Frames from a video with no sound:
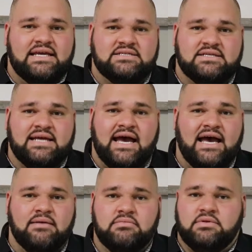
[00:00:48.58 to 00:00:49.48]
is a
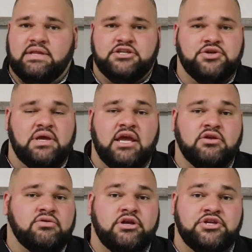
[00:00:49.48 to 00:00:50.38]
time that you
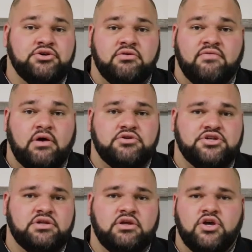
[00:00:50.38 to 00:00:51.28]
increase your
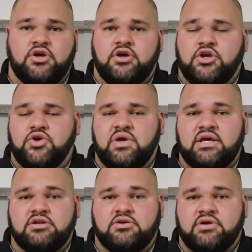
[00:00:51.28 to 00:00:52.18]
devotion,
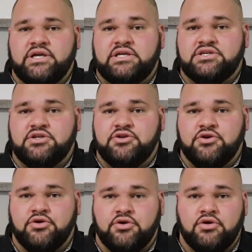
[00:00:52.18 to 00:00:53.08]
you increase
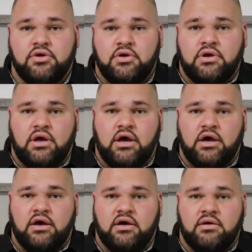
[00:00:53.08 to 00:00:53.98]
your
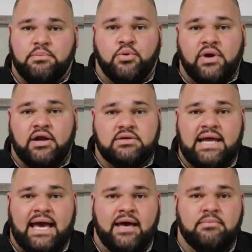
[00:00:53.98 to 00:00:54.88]
uh, prayer
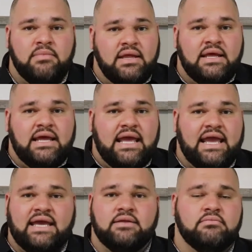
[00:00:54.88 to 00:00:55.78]
time,
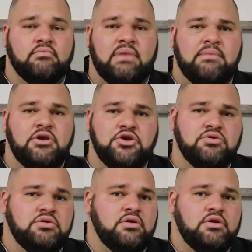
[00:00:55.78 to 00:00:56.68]
and maybe
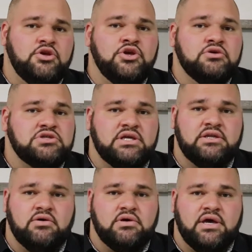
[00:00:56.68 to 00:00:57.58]
you usually
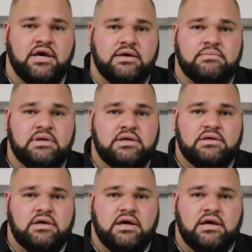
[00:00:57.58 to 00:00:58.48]
don't come
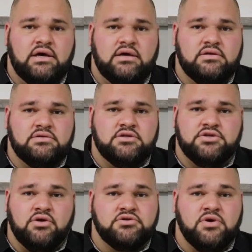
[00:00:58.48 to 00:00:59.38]
uh, to
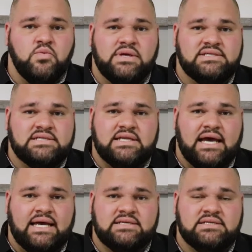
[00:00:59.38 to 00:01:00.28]
church on Wednesday
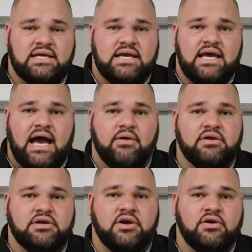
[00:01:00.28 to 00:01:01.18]
nights. I
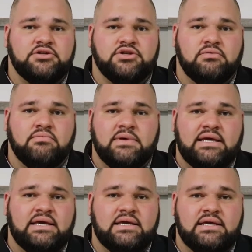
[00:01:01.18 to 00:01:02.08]
would encourage you to
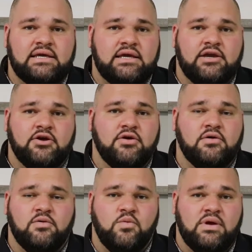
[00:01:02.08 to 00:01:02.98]
be
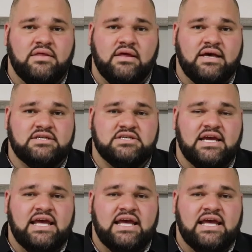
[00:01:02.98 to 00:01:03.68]
here with us